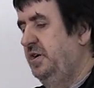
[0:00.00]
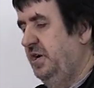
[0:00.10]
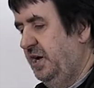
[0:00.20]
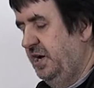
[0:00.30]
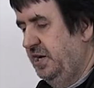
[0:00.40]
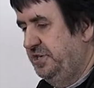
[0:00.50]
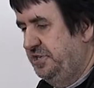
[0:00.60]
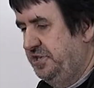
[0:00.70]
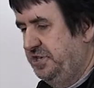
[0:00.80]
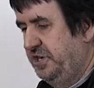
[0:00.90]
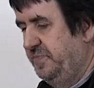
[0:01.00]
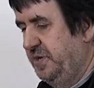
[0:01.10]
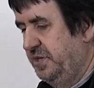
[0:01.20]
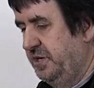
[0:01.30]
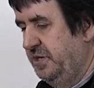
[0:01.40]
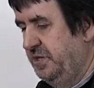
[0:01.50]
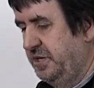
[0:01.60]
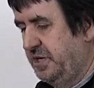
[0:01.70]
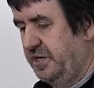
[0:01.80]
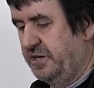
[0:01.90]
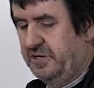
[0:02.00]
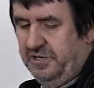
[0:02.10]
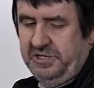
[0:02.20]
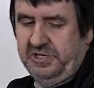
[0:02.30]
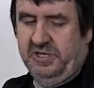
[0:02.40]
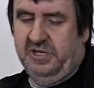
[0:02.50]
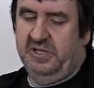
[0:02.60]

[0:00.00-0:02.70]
to determine the clearance.